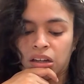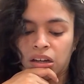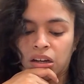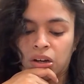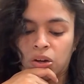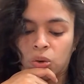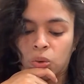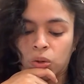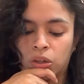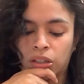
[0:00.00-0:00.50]

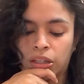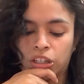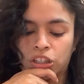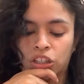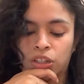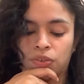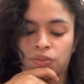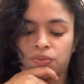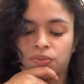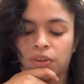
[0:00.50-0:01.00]
or like
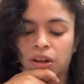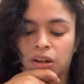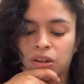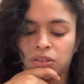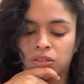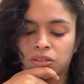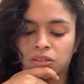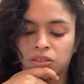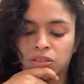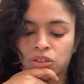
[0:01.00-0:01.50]
she
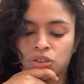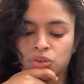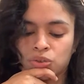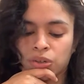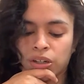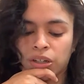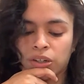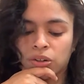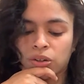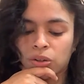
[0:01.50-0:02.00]
felt
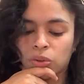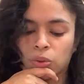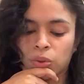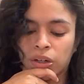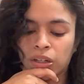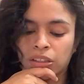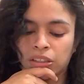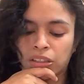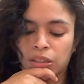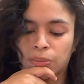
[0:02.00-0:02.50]
triggered or
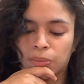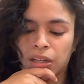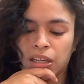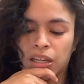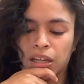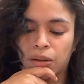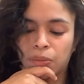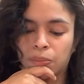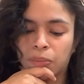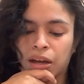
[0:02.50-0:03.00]

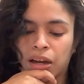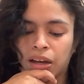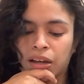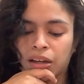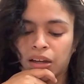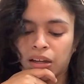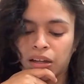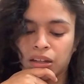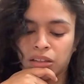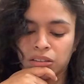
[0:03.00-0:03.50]
intimidated
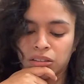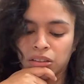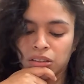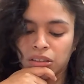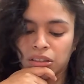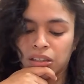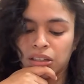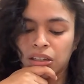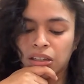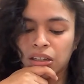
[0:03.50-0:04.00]
by
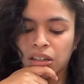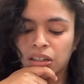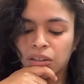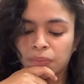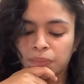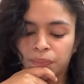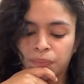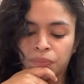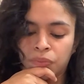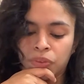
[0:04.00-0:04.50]
Selena.
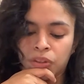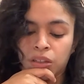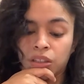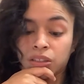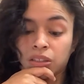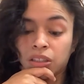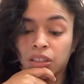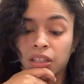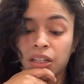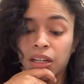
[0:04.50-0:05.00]

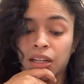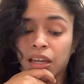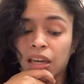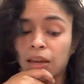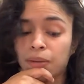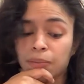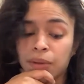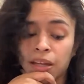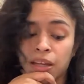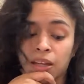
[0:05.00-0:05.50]
Selena
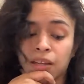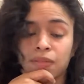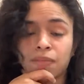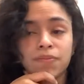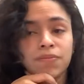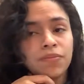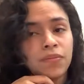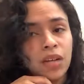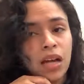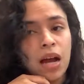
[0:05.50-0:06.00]
came in,
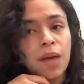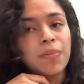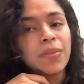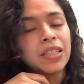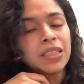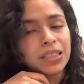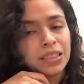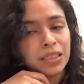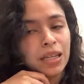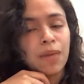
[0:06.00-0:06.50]
I'm
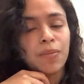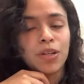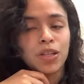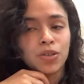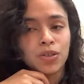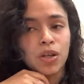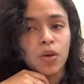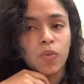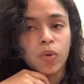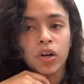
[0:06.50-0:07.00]
gonna use
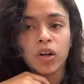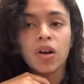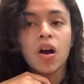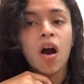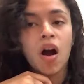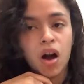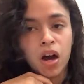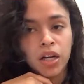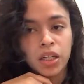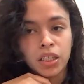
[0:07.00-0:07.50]
that word,
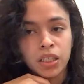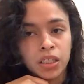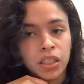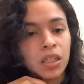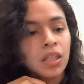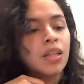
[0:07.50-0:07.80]
haughty.